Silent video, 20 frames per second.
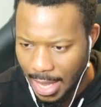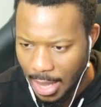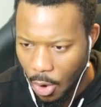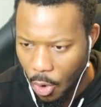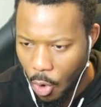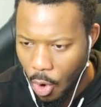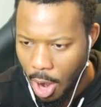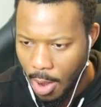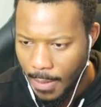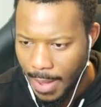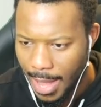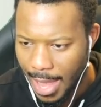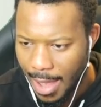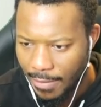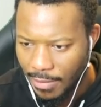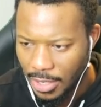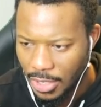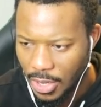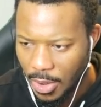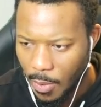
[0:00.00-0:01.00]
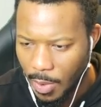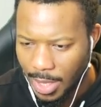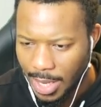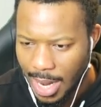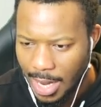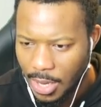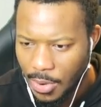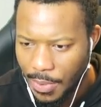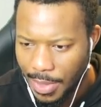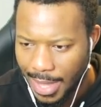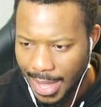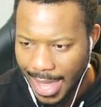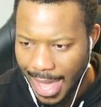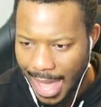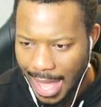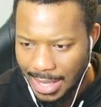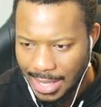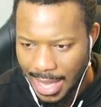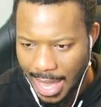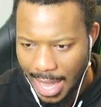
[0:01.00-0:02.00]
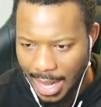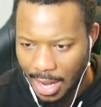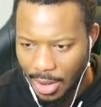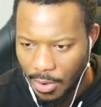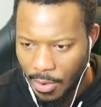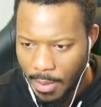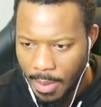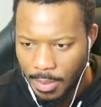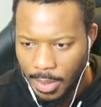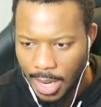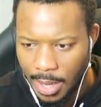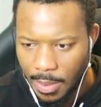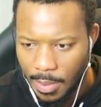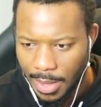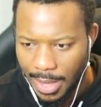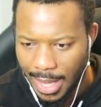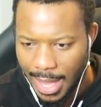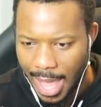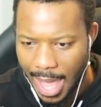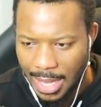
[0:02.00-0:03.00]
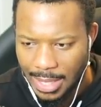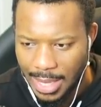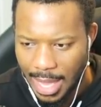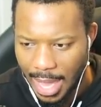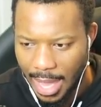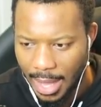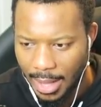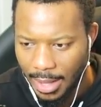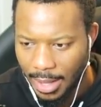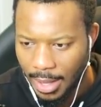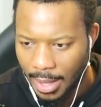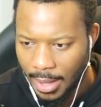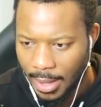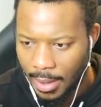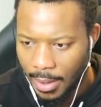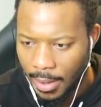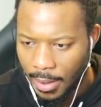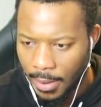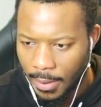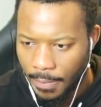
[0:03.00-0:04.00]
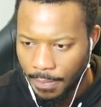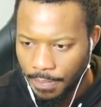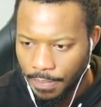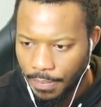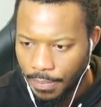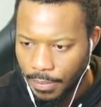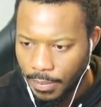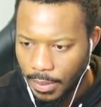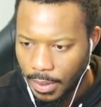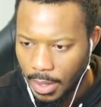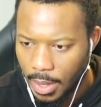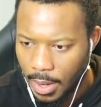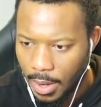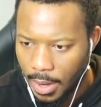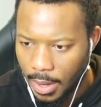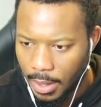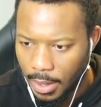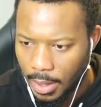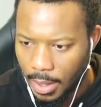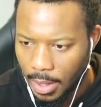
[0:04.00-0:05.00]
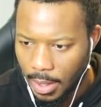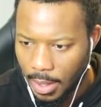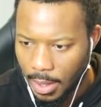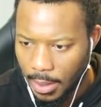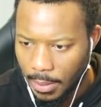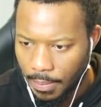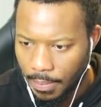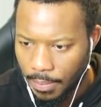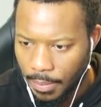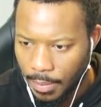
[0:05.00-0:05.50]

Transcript: Or I might have to start. What did I do with the gas can? I don't remember with the gas can. Alright, um.